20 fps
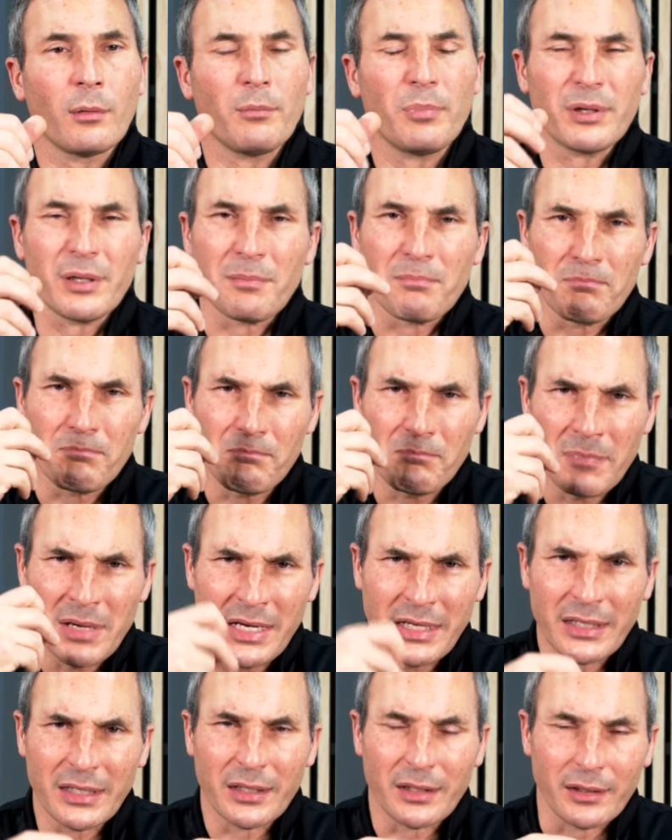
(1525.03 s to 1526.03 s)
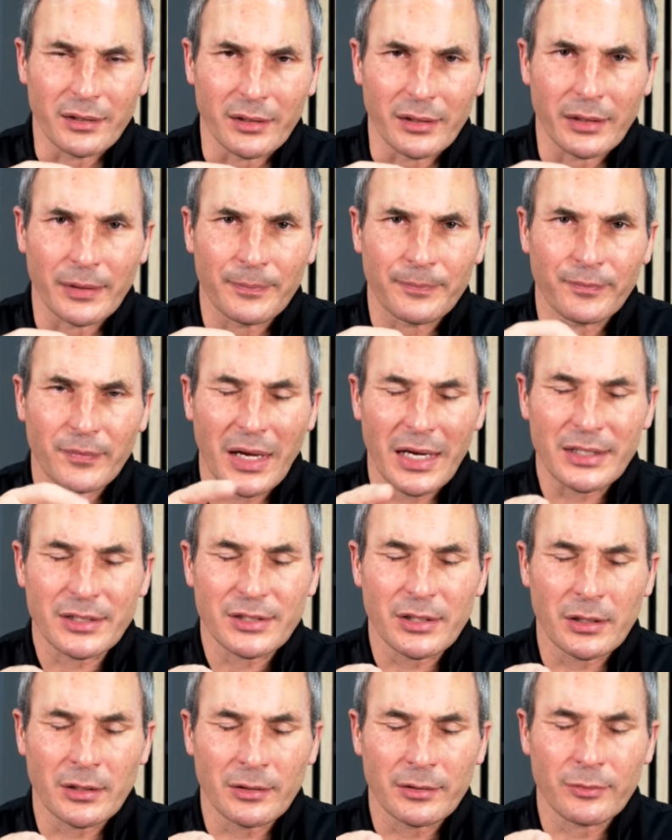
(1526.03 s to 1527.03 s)
But immediately, when I
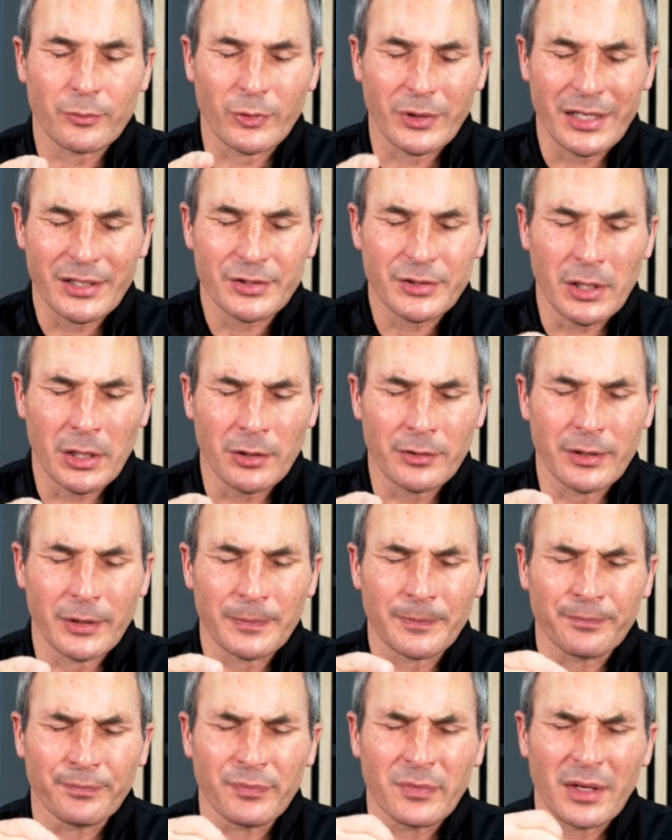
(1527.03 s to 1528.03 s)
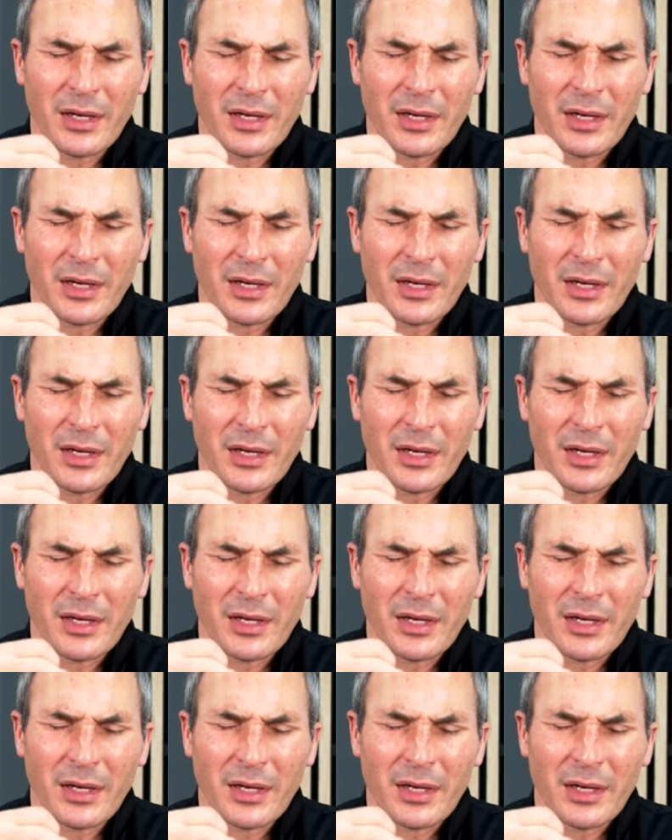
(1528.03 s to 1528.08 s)
saw them,